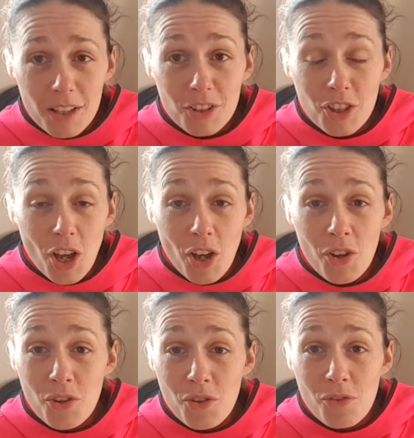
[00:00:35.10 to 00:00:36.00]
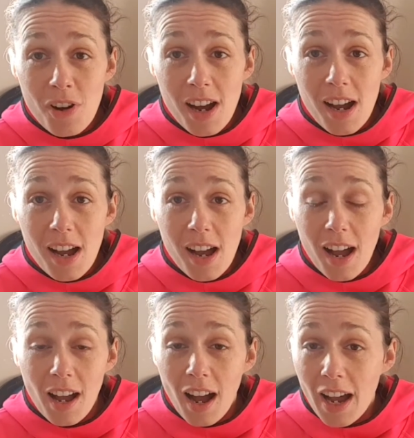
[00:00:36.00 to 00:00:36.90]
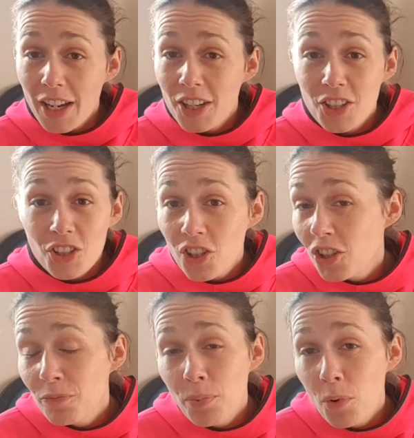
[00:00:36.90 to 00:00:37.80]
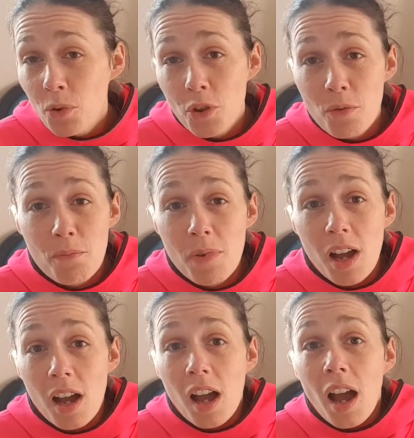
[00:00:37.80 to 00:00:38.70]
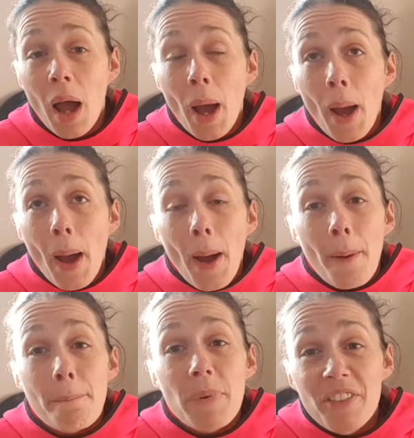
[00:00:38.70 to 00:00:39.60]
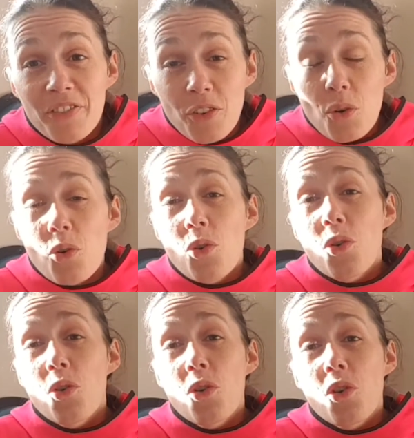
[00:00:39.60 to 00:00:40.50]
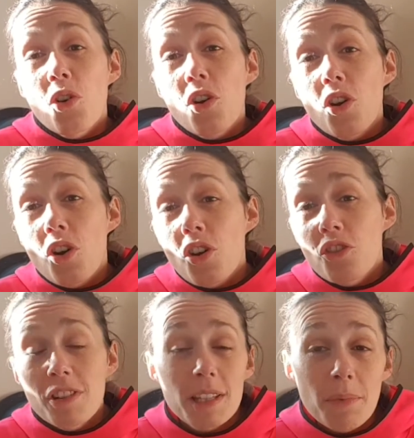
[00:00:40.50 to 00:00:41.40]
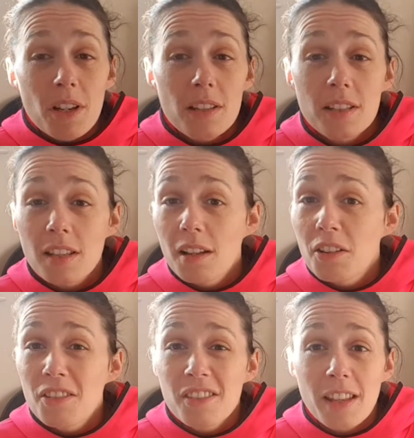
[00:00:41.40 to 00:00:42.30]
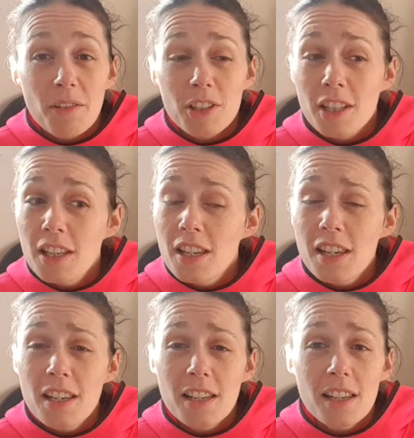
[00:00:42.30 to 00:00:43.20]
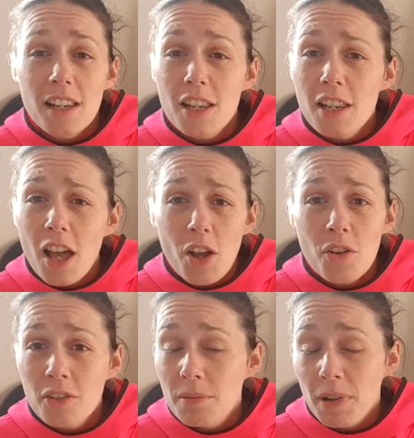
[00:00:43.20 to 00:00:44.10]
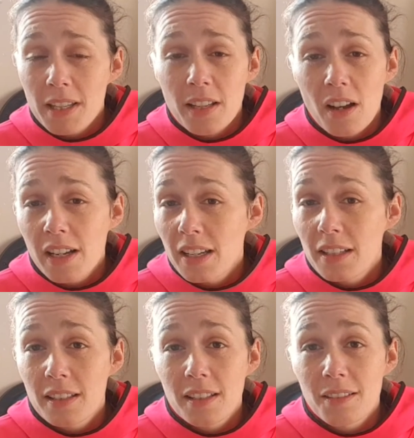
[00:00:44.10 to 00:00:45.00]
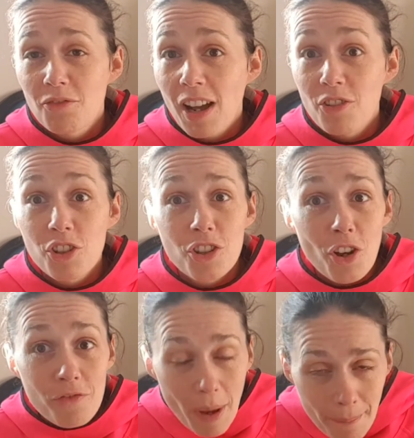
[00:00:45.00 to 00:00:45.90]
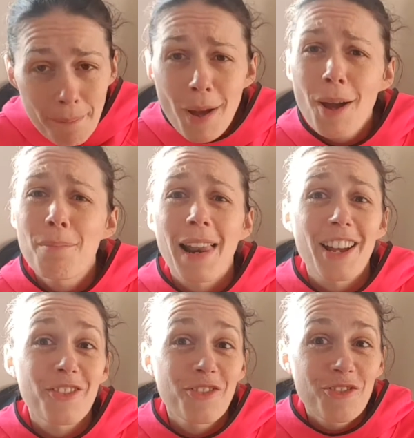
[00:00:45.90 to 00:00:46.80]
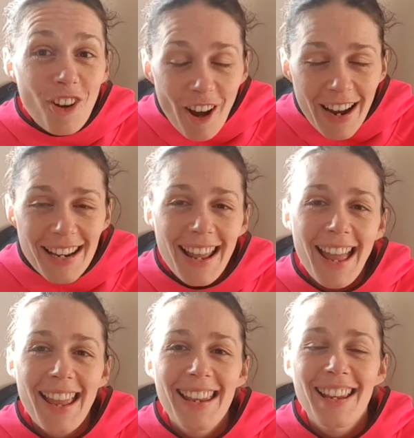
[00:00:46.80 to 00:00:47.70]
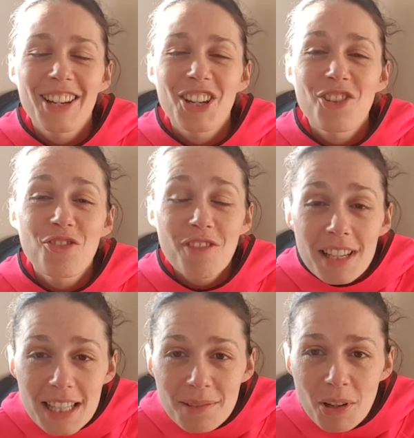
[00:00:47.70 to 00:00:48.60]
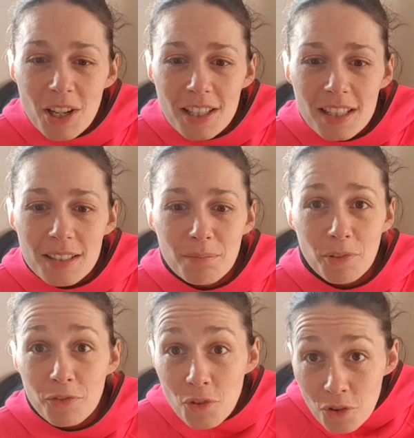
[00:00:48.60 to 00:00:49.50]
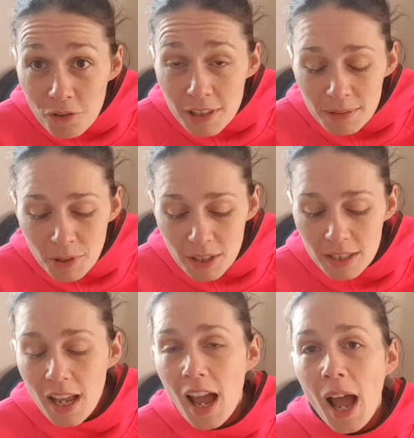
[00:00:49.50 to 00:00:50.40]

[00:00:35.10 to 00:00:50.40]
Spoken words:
So I should have bought them before Christmas. There was loads in my size around November, Black Friday, Christmas, before Christmas.